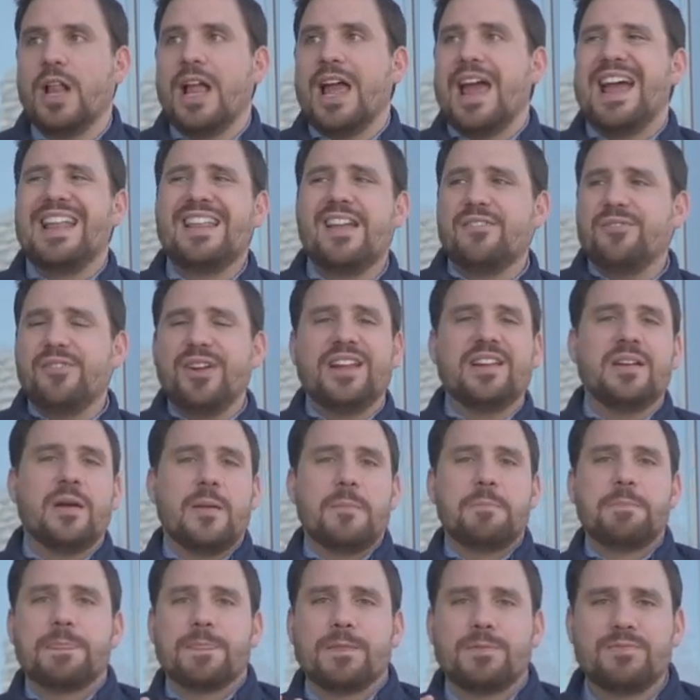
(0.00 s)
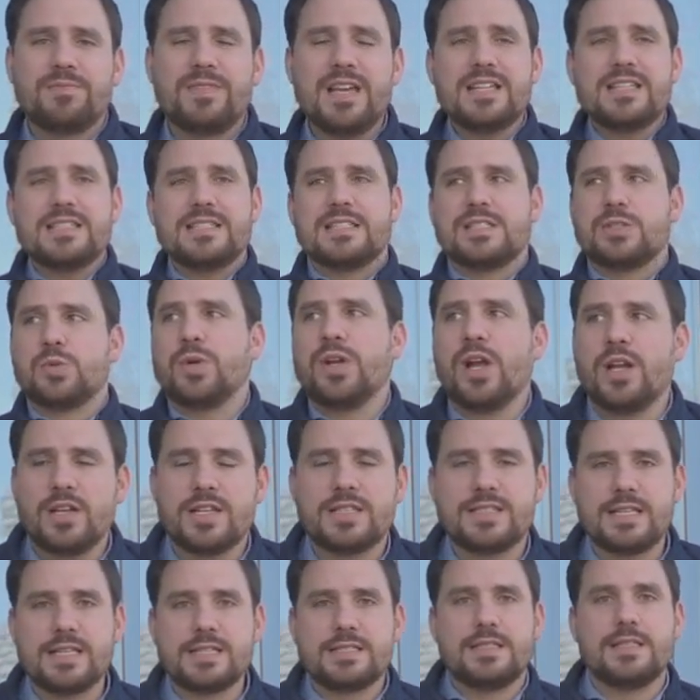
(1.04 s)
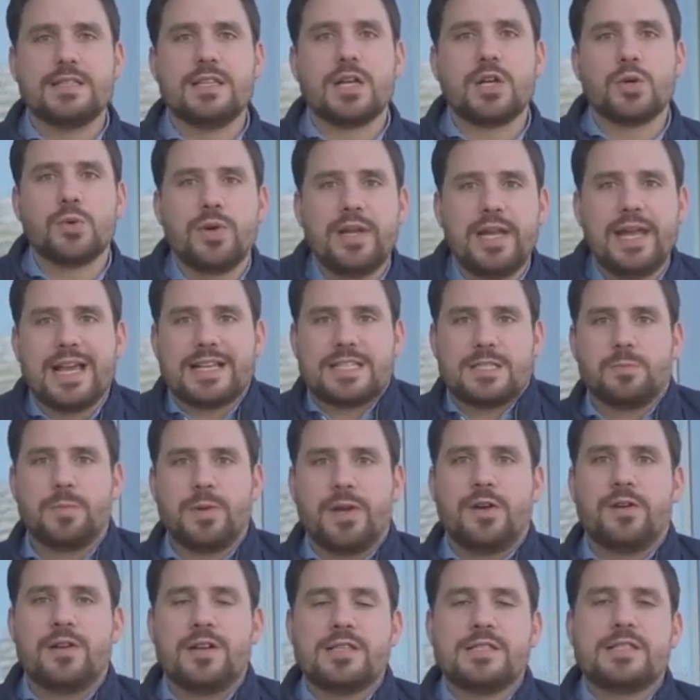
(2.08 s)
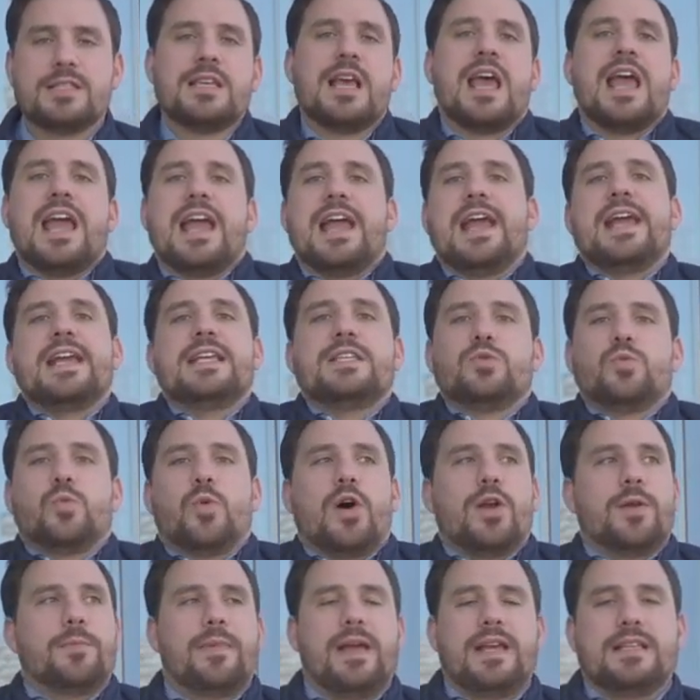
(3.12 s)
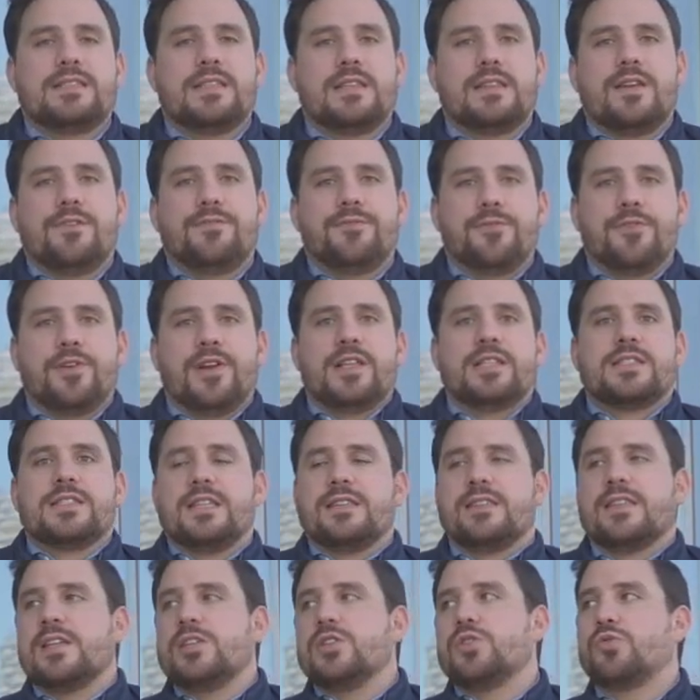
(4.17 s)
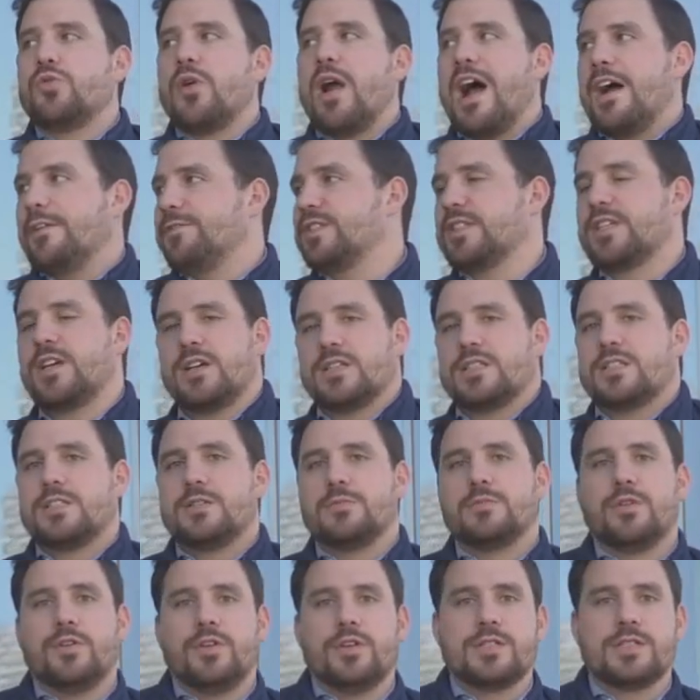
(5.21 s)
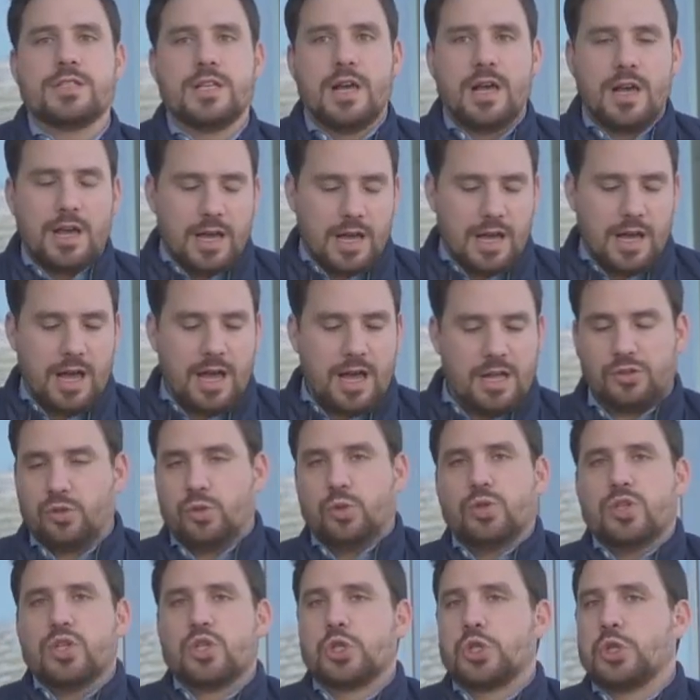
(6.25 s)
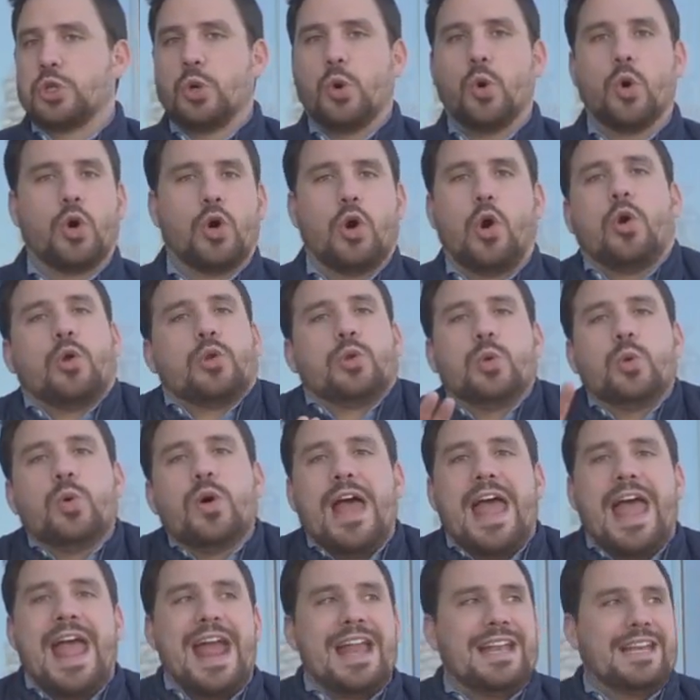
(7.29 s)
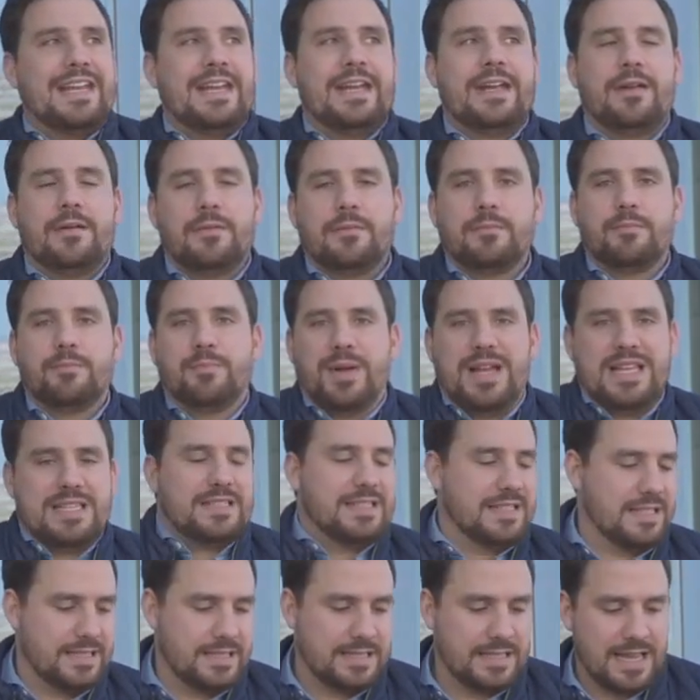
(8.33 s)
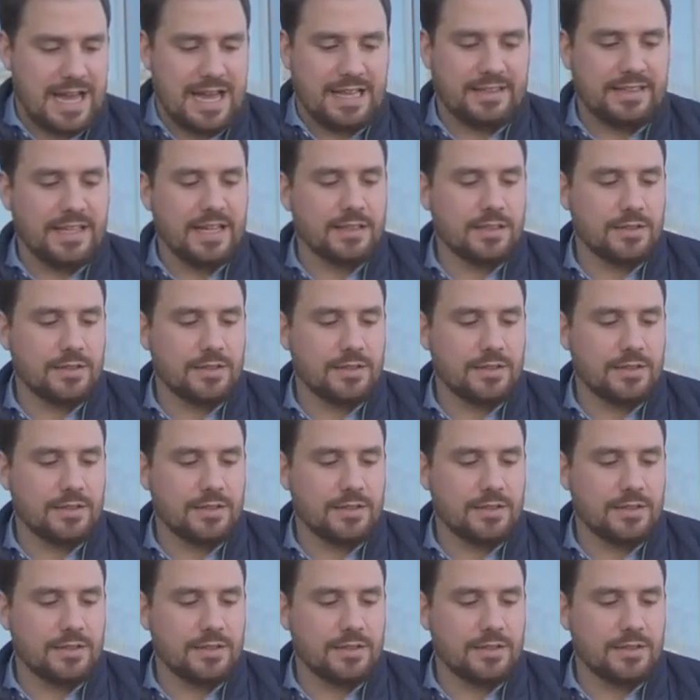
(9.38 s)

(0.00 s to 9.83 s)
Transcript: And I think this 360 degree experience is what makes the difference and then drives customers uh, to the store or to any business at the end